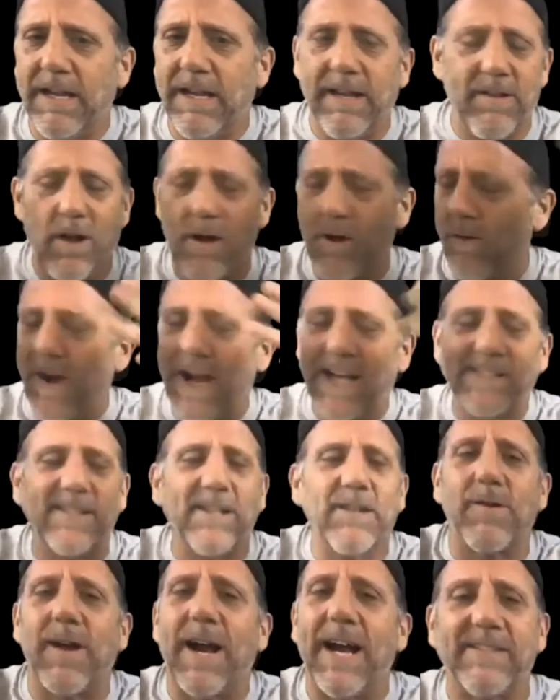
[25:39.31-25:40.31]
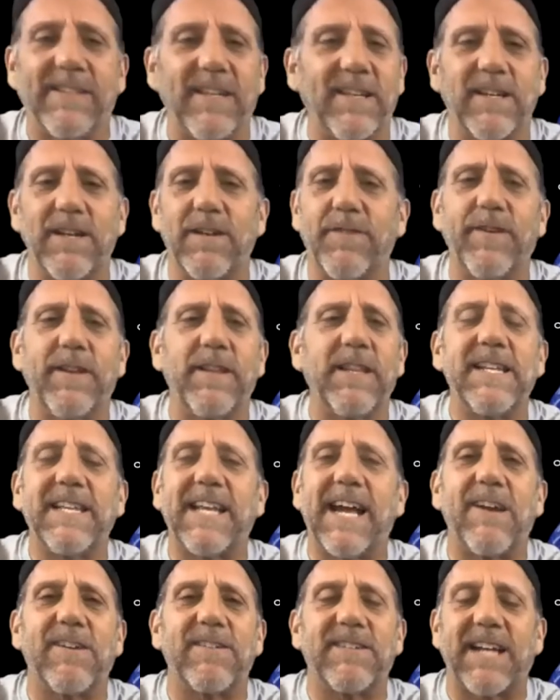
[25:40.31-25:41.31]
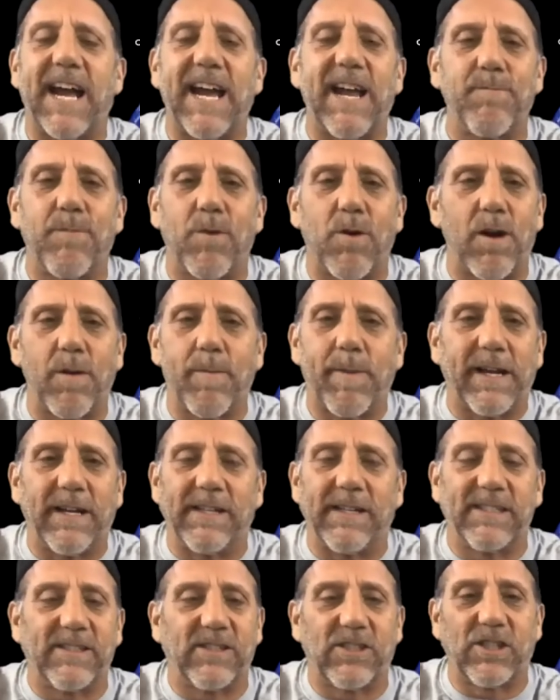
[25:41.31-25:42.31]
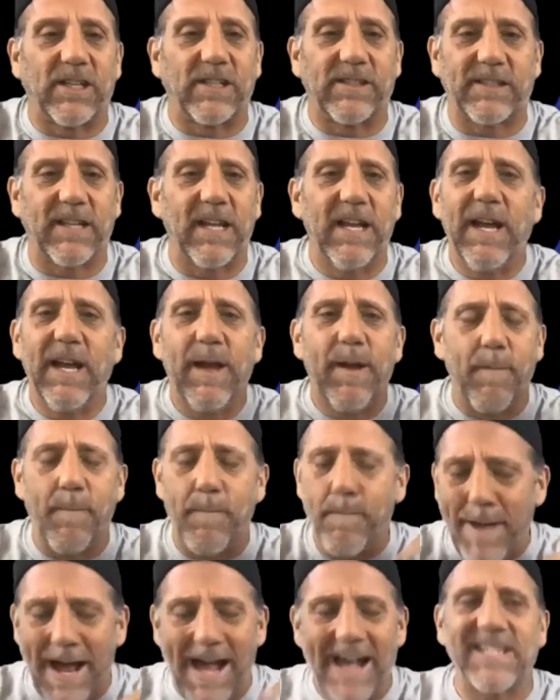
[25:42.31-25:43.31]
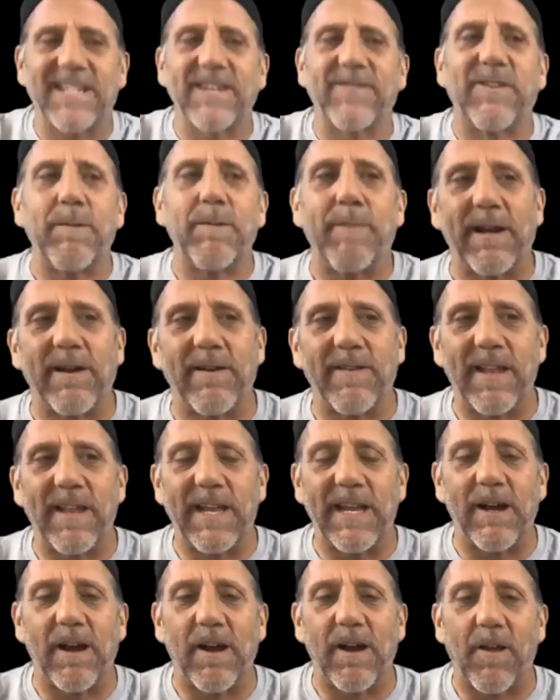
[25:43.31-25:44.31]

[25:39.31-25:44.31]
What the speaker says: Horizon to horizon, it's gonna fill the entire sky and more because it's just massively bigger than the Earth.